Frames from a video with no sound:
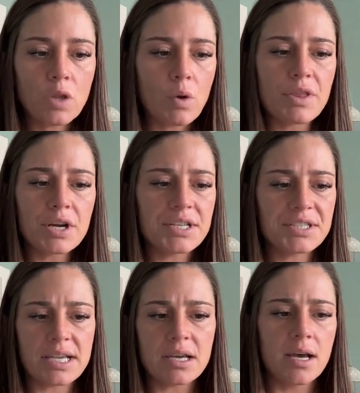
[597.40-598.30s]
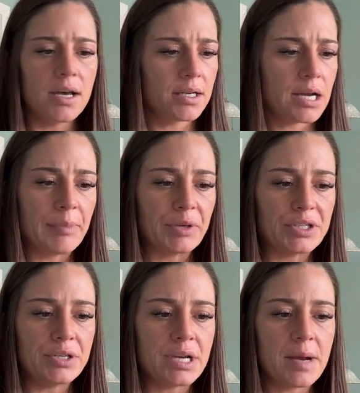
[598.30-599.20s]
Whether it's like a cup or
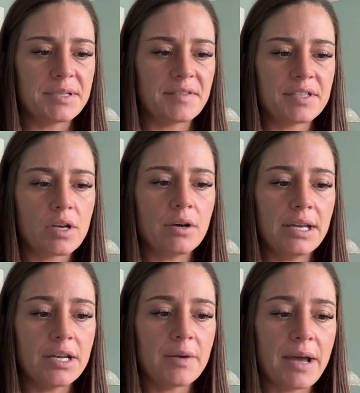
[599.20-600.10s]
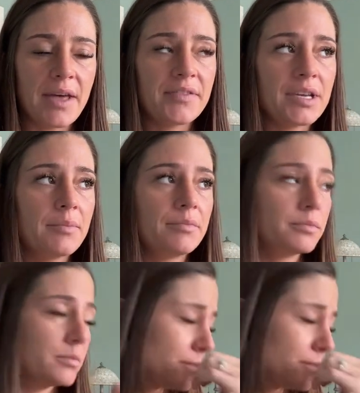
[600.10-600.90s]
2 cups of salt in your bathtub.